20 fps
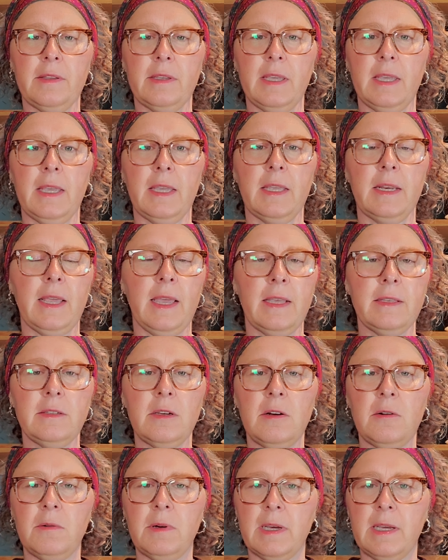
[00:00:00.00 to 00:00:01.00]
And as
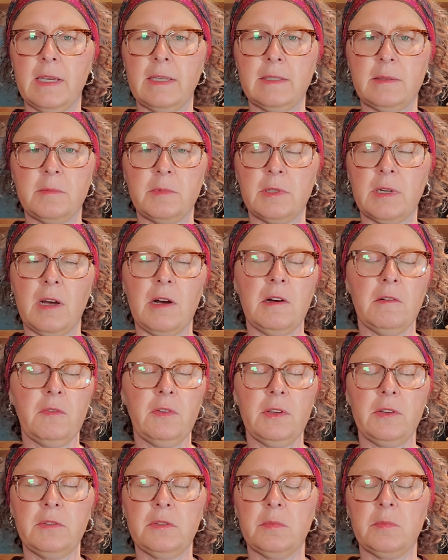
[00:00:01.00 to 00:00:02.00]
always, I'm going to offer
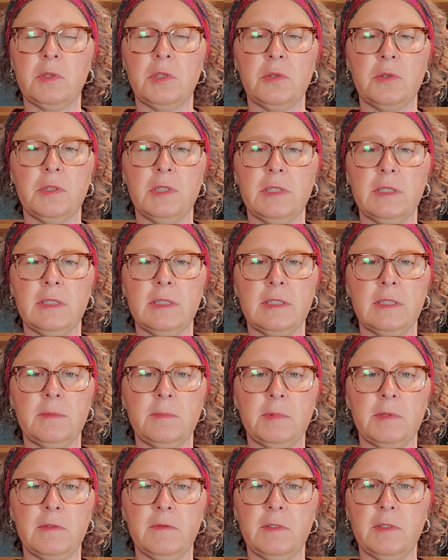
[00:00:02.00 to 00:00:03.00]
you some choices,
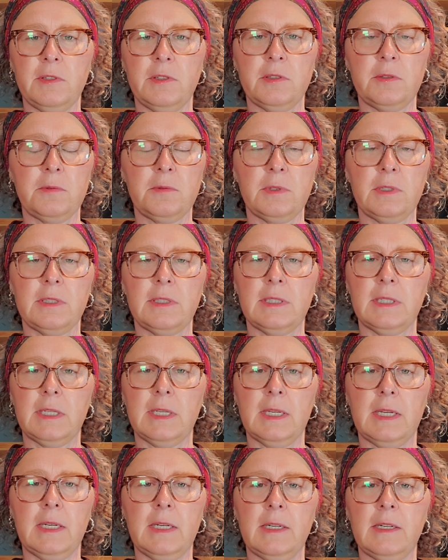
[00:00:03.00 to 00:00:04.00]
but if you just want to sit
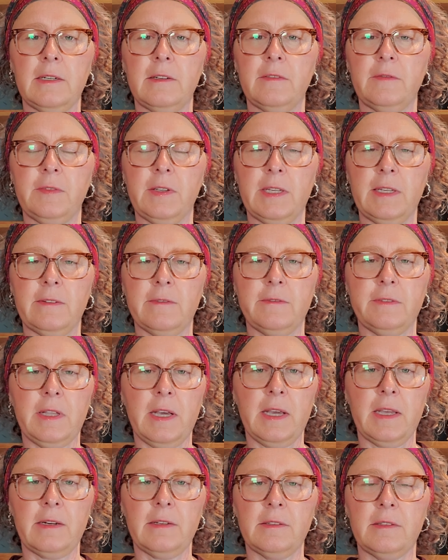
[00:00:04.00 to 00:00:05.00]
here, feet
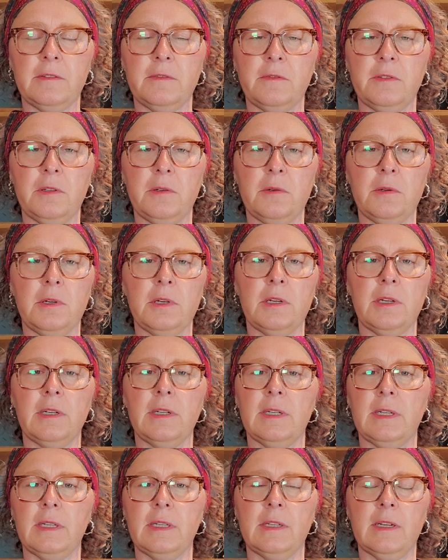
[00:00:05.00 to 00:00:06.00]
flat on the
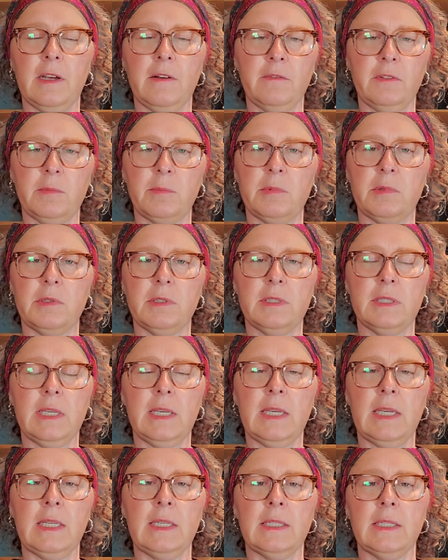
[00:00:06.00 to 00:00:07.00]
floor in a comfortable
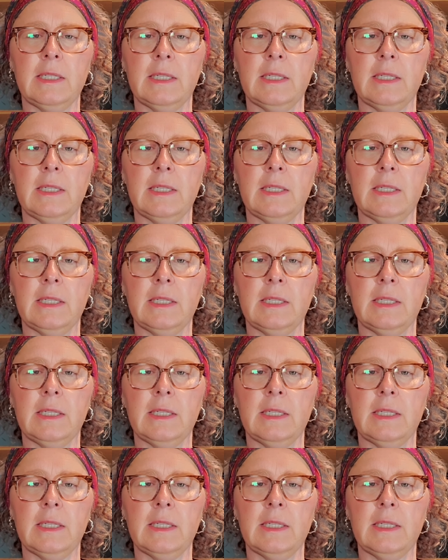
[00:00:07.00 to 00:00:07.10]
seat,